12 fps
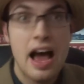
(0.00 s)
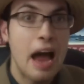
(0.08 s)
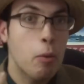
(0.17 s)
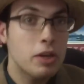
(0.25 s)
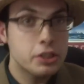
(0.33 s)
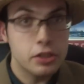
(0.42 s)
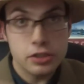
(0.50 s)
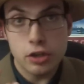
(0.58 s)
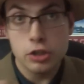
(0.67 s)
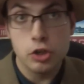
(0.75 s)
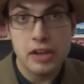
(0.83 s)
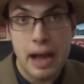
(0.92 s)
I wish the
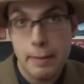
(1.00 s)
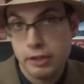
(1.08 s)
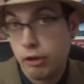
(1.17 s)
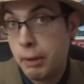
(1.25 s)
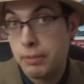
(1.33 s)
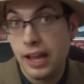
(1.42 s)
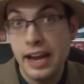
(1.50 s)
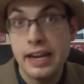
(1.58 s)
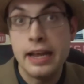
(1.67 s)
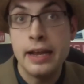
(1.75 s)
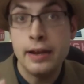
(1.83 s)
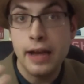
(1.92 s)
social commentary played
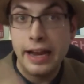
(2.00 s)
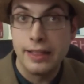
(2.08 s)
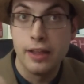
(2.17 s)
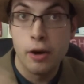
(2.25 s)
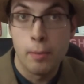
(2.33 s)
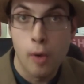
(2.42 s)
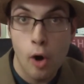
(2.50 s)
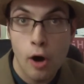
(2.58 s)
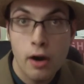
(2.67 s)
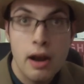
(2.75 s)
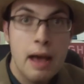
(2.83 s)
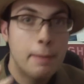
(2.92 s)
in a little
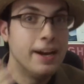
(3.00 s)
more,